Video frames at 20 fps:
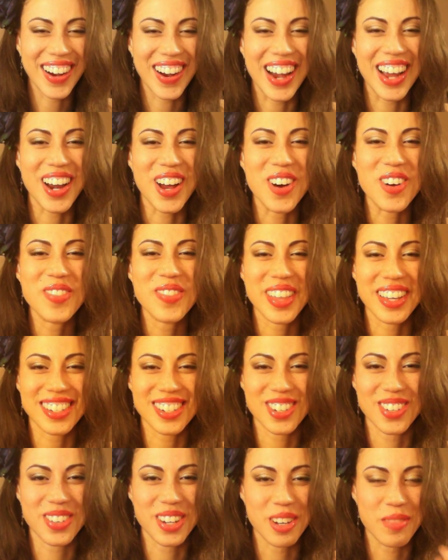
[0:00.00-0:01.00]
Alright, I hope that
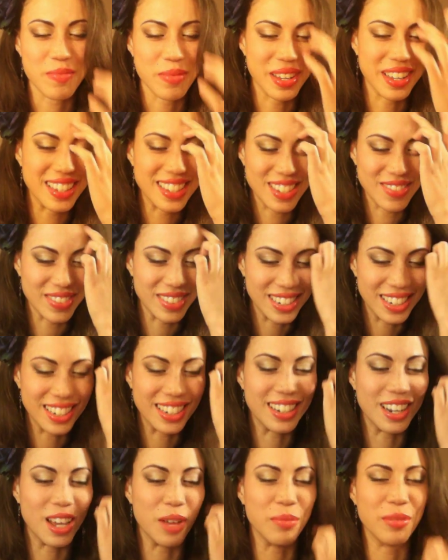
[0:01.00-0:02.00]
showed up because if it
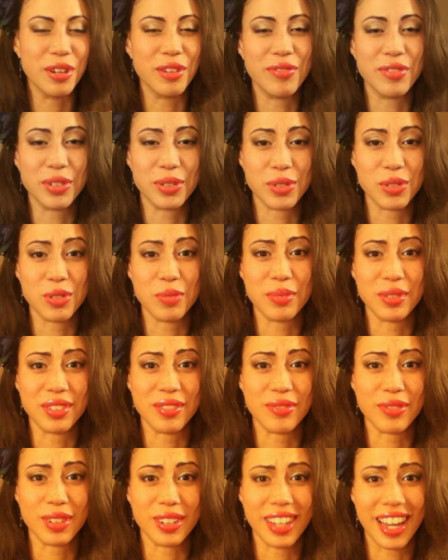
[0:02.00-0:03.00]
didn't, I'm going to feel
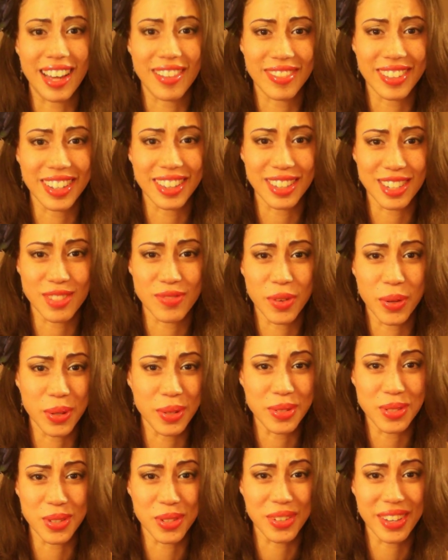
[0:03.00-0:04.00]
stupid for laughing at these
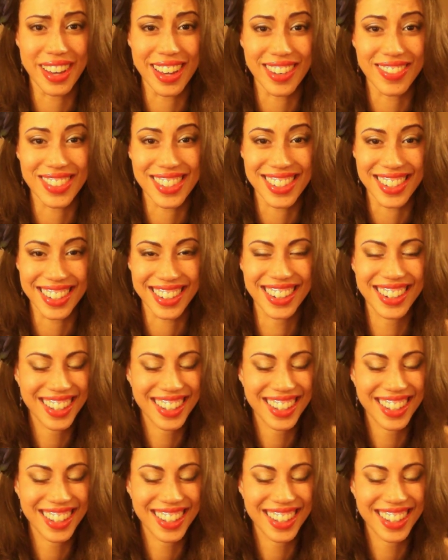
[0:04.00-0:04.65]
photos that you can't even see.